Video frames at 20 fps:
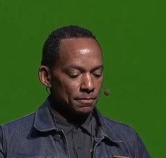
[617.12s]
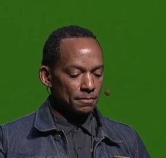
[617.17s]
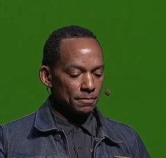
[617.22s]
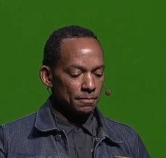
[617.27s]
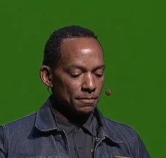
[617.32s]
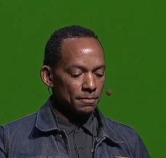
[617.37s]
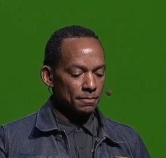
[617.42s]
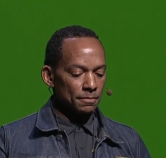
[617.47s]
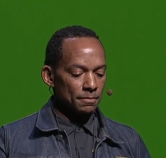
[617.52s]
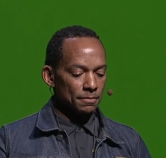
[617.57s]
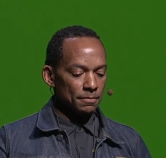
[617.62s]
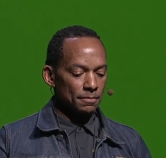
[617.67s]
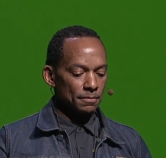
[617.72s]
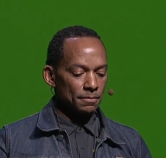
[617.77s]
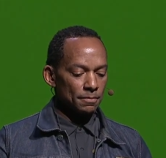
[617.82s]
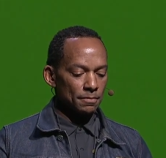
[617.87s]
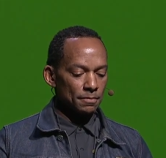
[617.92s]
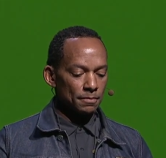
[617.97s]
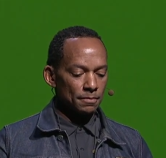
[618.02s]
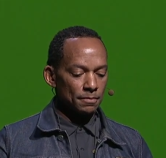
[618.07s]

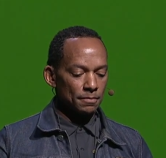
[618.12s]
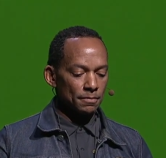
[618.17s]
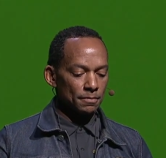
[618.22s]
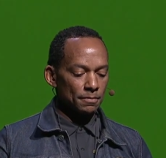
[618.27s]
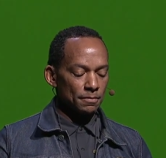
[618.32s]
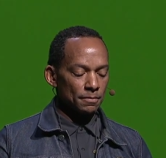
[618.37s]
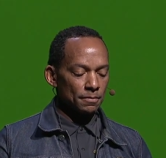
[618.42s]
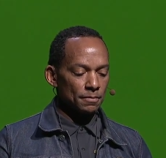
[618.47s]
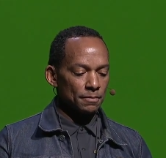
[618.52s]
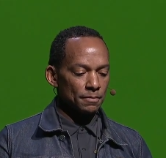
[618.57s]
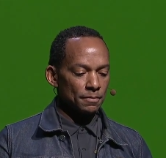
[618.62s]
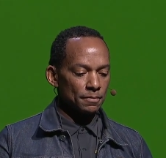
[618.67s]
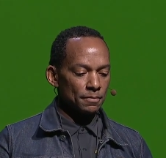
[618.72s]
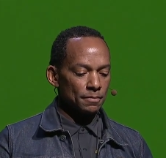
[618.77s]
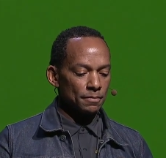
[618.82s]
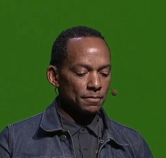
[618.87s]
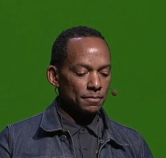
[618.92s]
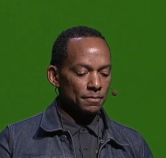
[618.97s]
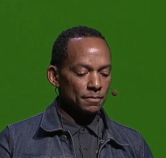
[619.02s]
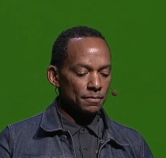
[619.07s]

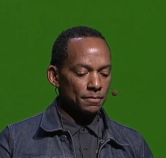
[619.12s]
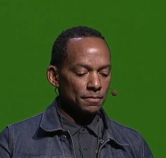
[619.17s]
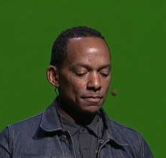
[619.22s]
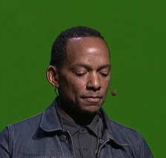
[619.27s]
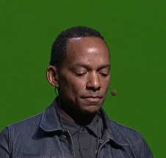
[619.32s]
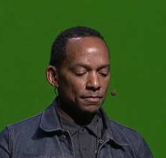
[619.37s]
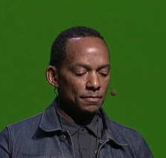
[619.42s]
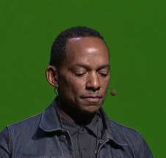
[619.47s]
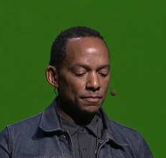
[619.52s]
[no speech]